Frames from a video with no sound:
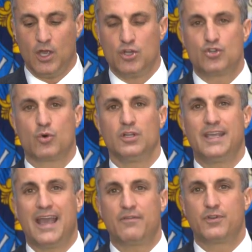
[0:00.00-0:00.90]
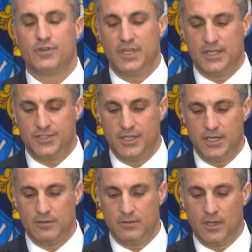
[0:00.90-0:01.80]
Shortly after the
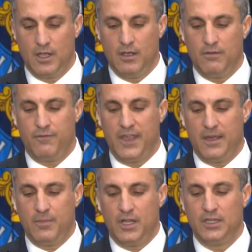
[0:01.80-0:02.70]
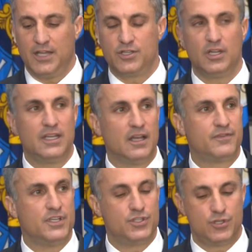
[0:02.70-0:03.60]
incident, Pham allegedly
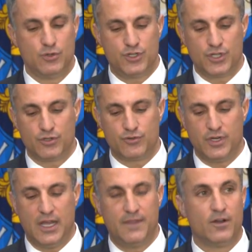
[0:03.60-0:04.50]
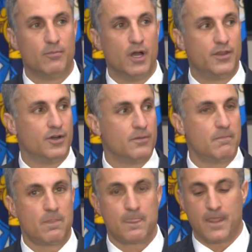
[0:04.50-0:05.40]
left his two children and their mother
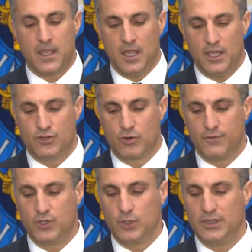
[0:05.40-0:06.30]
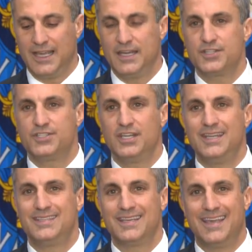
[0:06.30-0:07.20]
and drove to Atlantic
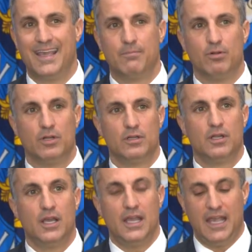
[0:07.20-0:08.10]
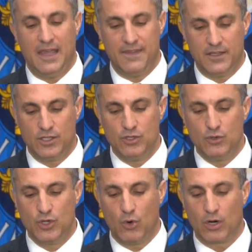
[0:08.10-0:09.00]
City to gamble and then to New
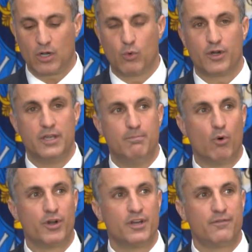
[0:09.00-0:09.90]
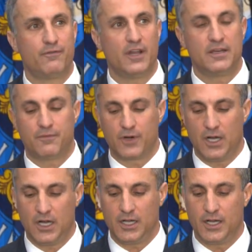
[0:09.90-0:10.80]
York, where he boarded a flight for
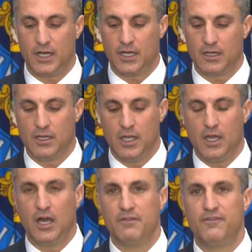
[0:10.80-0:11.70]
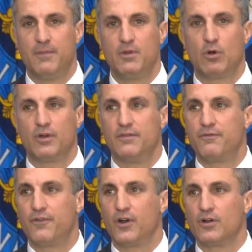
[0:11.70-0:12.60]
Hong Kong on February
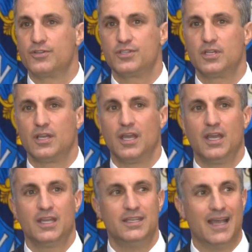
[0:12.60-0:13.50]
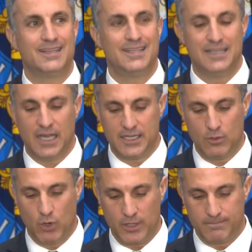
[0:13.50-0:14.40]
1st,
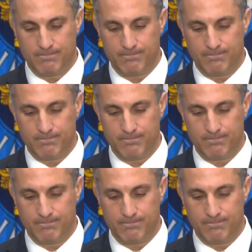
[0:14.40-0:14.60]
1991.